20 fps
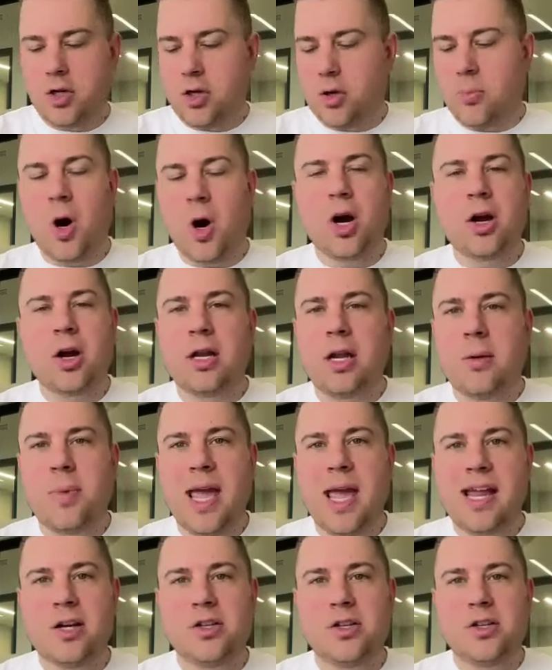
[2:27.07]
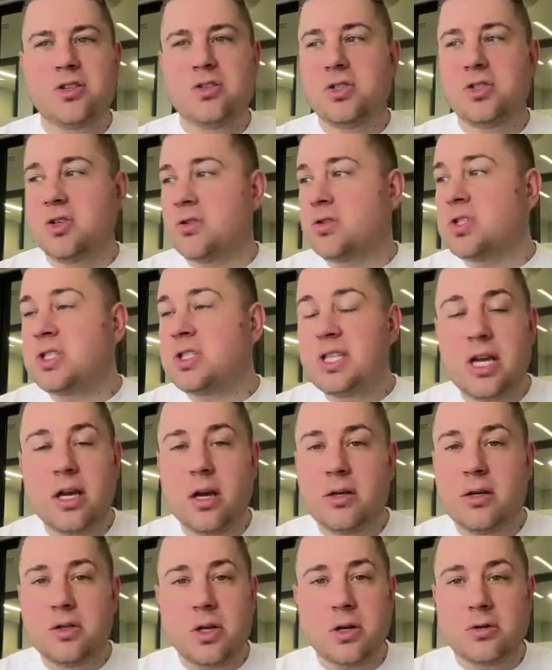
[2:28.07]
Your marketing managers, your
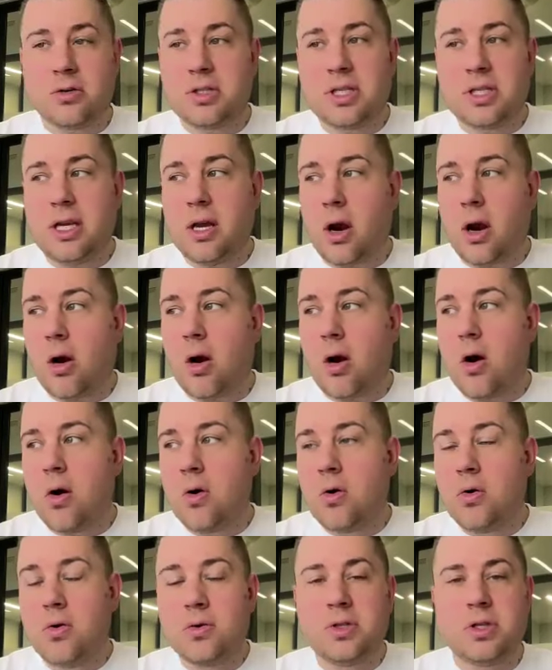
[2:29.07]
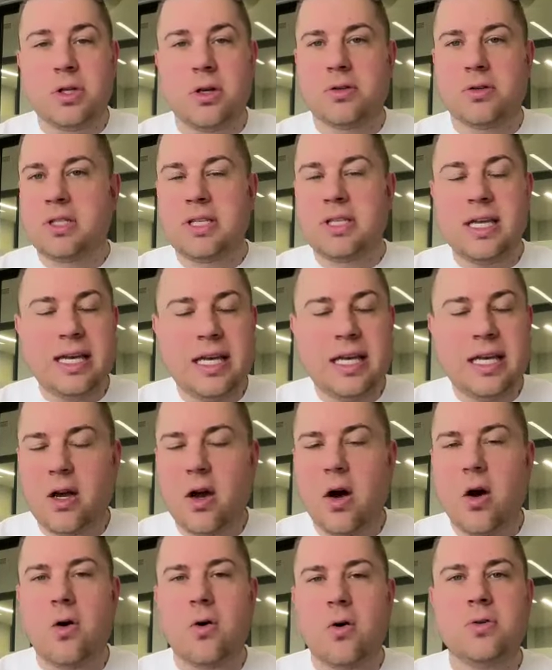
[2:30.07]
C, your CROs, your
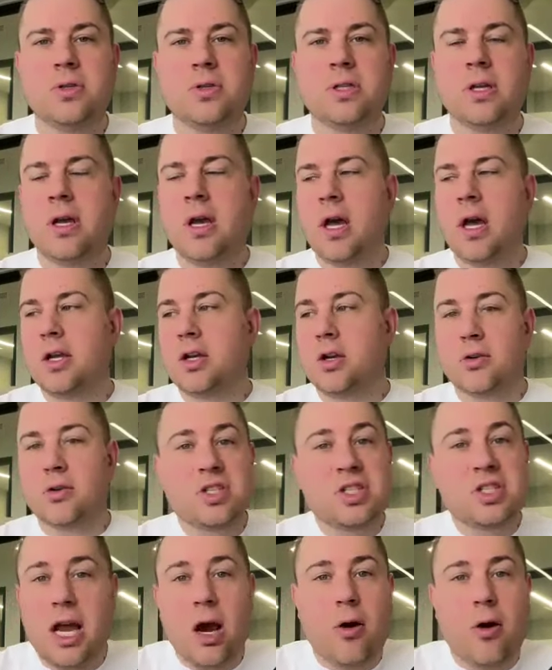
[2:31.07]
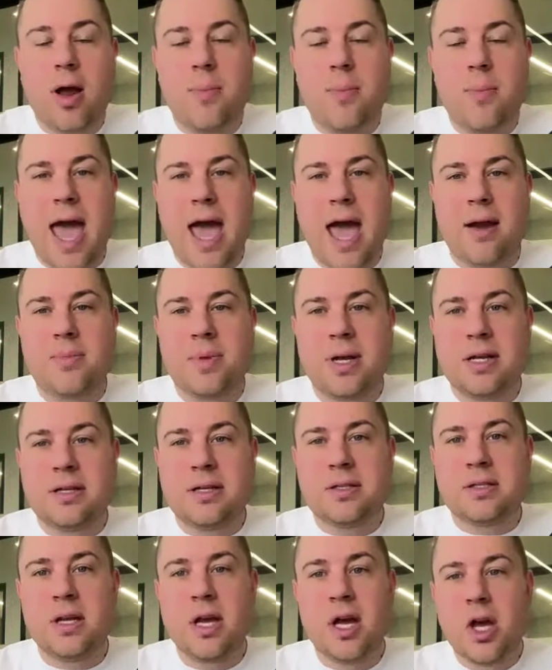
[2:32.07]
CEOs, your CRM
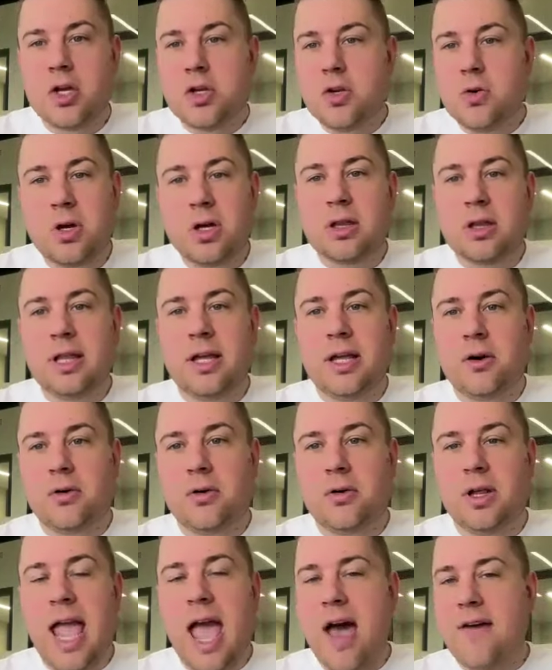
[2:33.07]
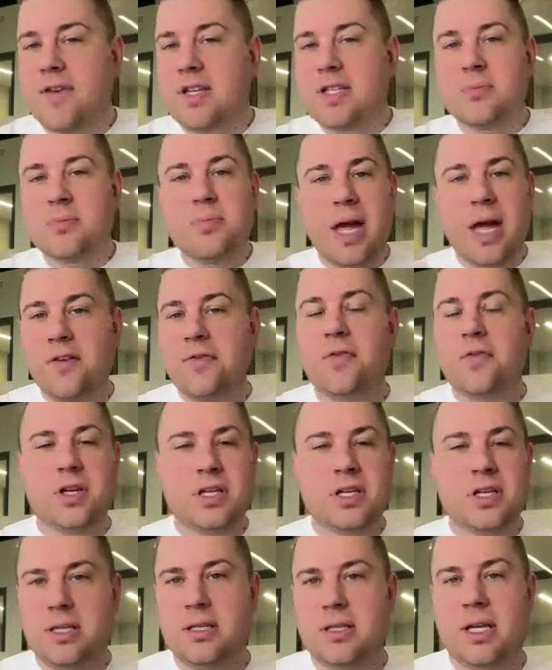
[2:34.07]
admins, you could literally have as many free
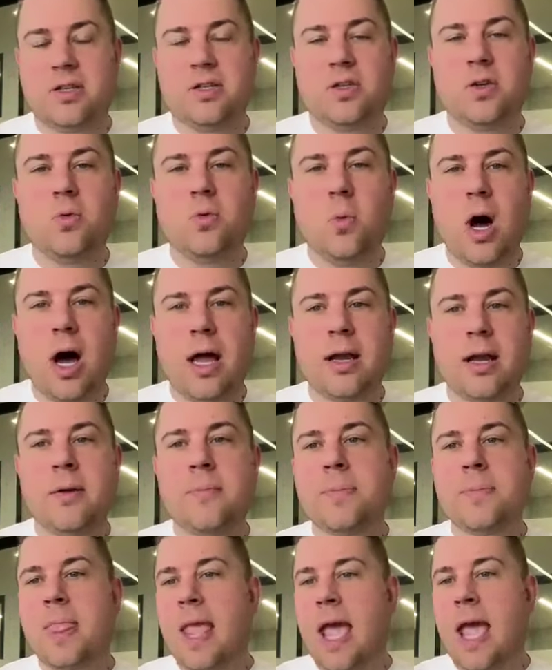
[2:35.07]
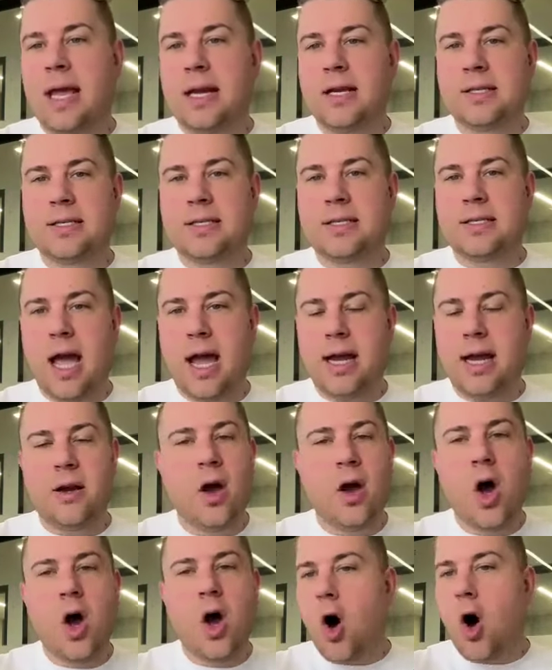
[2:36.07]
seats as you want and
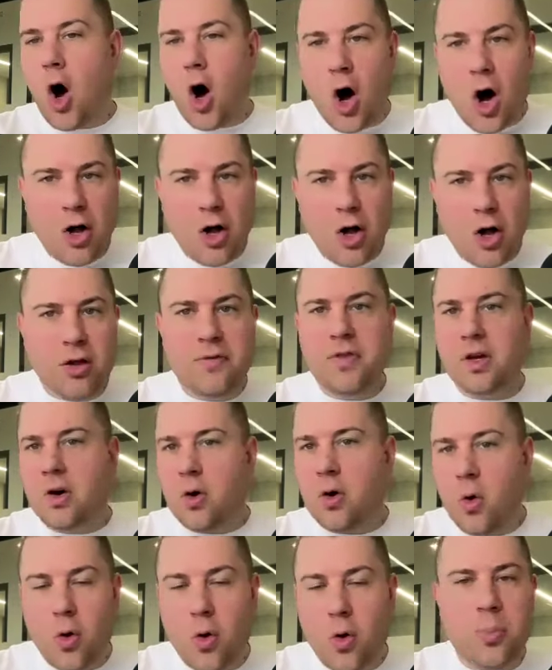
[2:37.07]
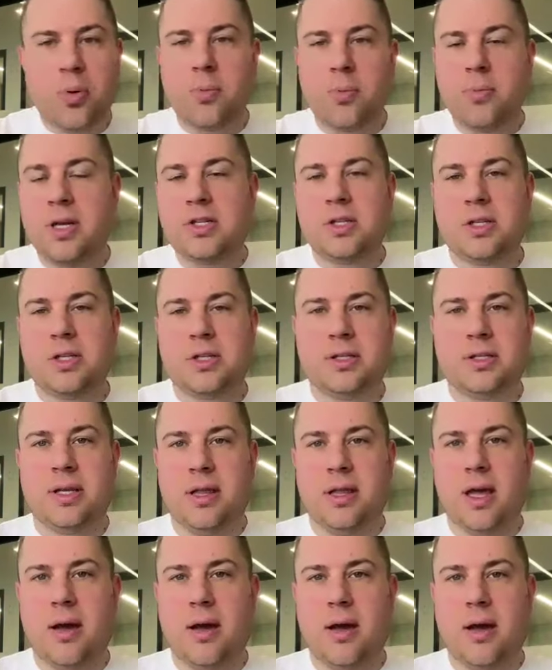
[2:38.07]
assign all of the core permissions
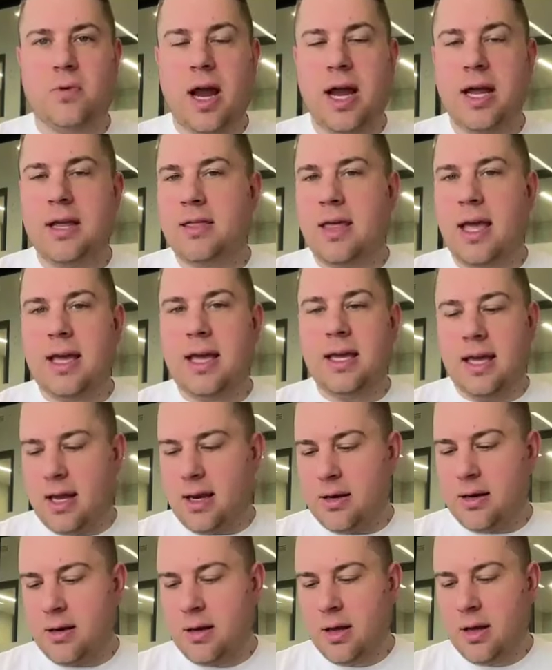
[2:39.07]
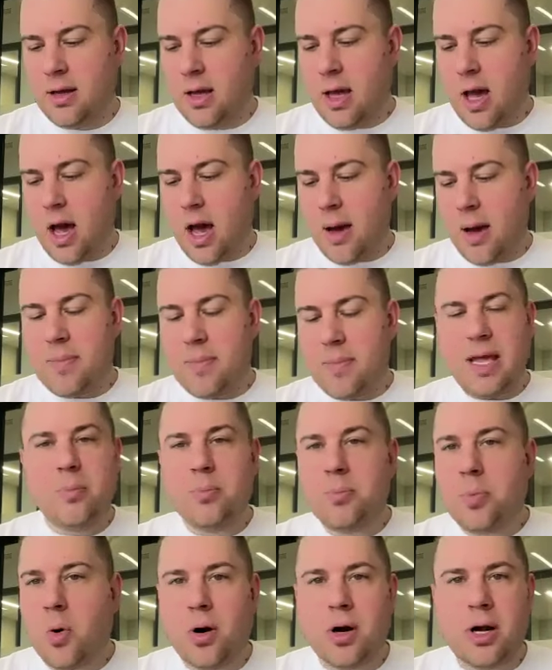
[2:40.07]
to them, right? They can um,
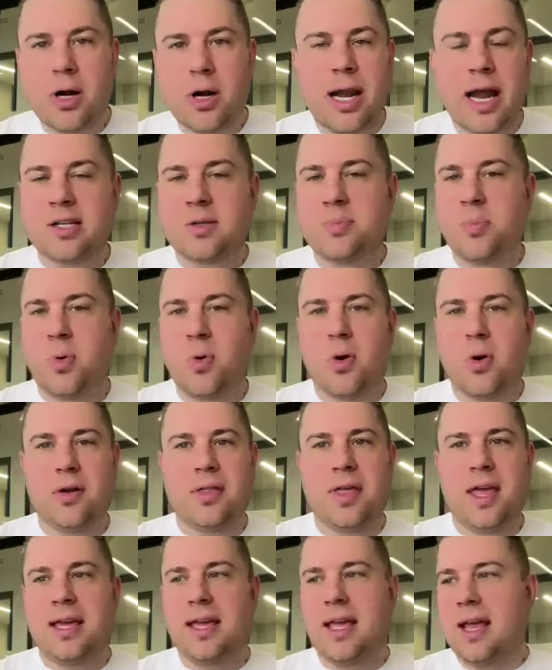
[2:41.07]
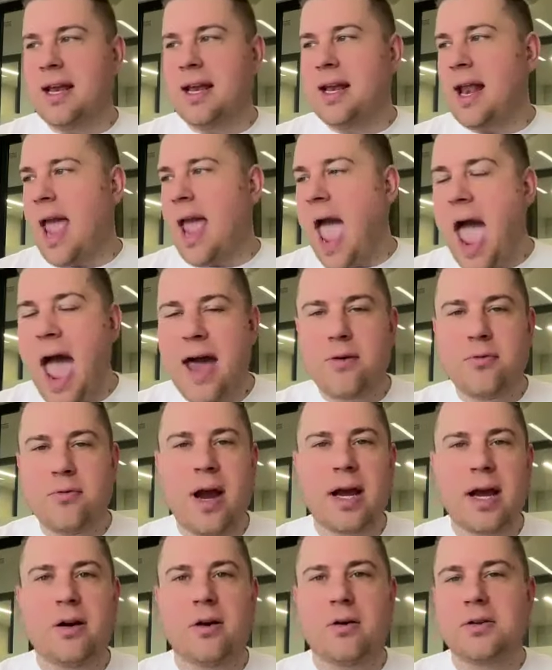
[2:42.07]
import and export, they can add
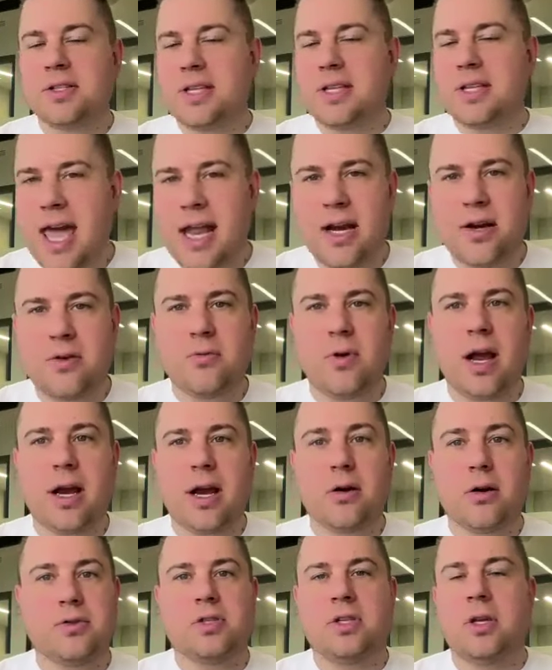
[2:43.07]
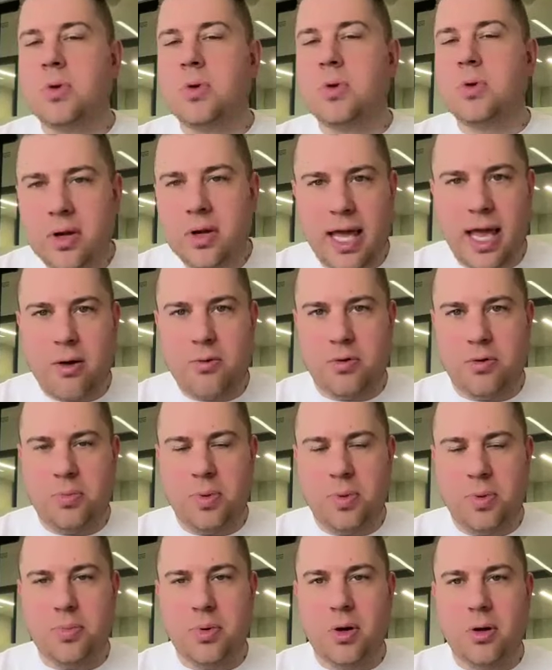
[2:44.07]
records, edit records, communicate with
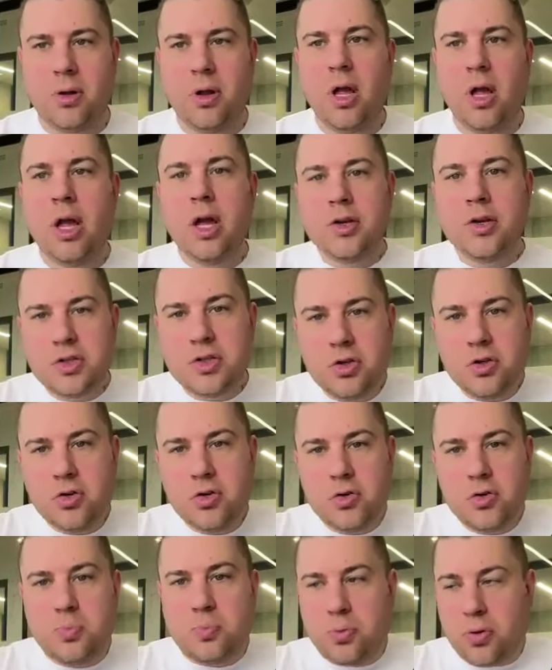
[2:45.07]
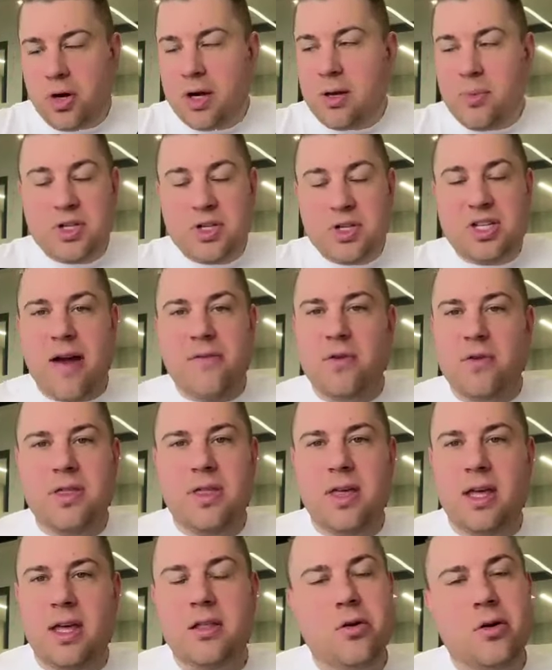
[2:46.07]
people, do pretty much
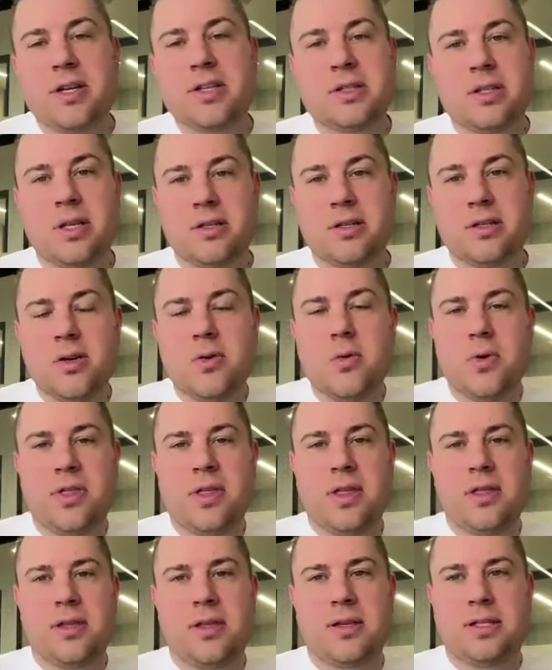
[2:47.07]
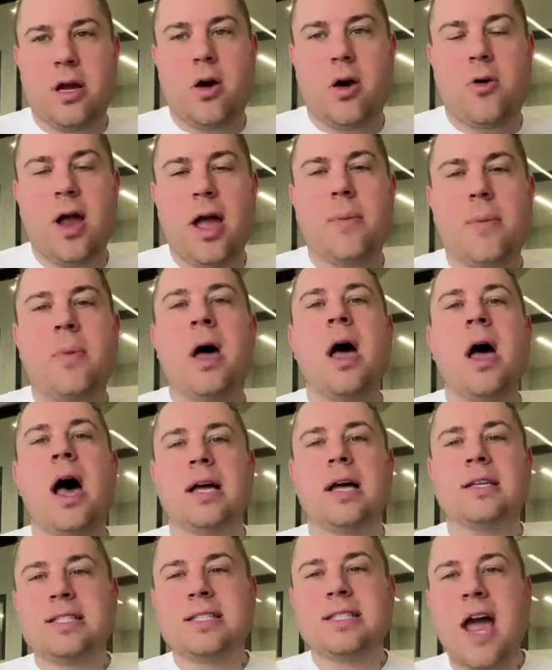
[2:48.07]
everything there is to do within the CRM,
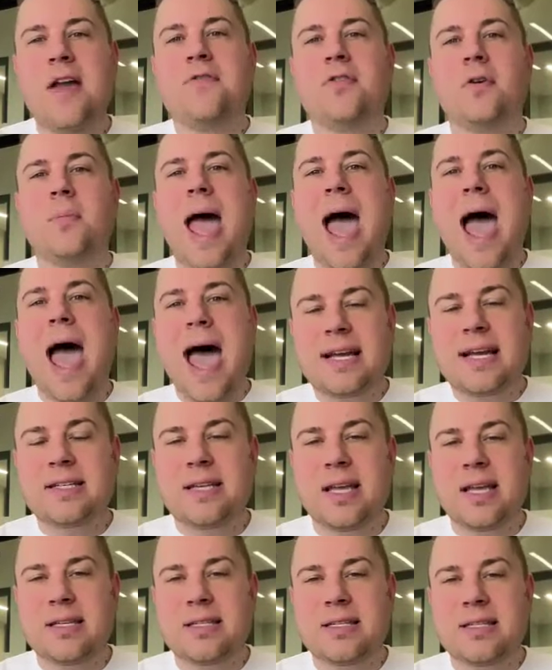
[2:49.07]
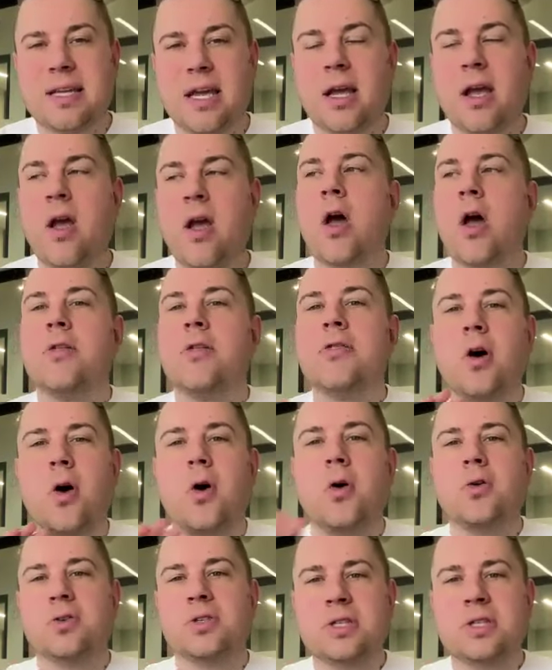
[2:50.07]
aside from accessing
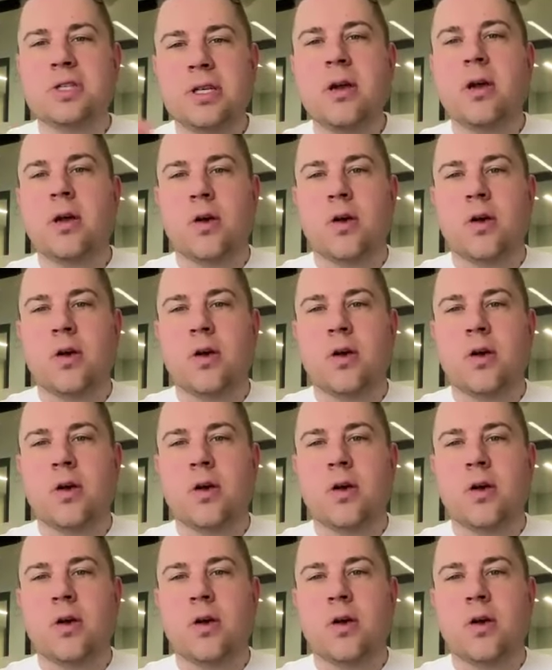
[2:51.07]
those